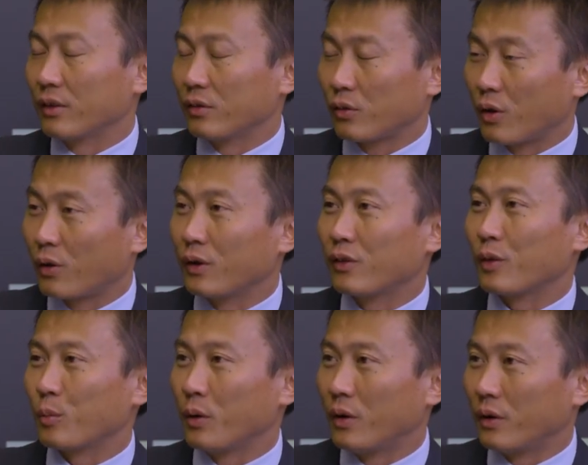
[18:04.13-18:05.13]
strongly
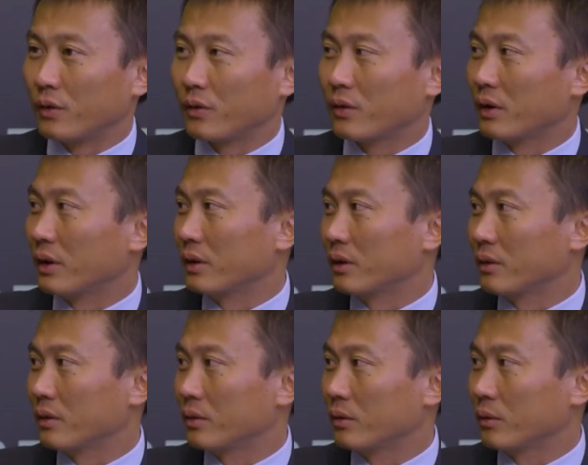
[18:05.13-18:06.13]
support
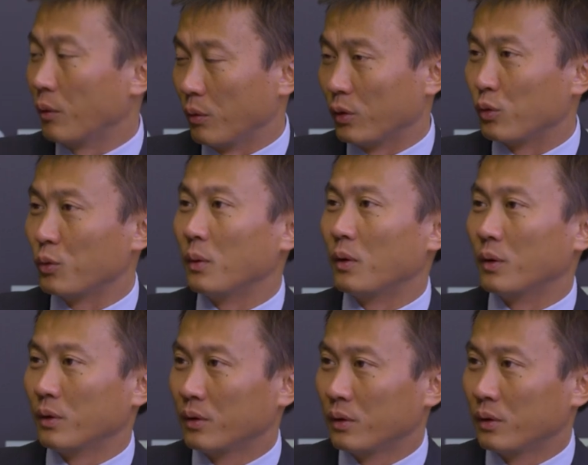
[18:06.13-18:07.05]
we will do more.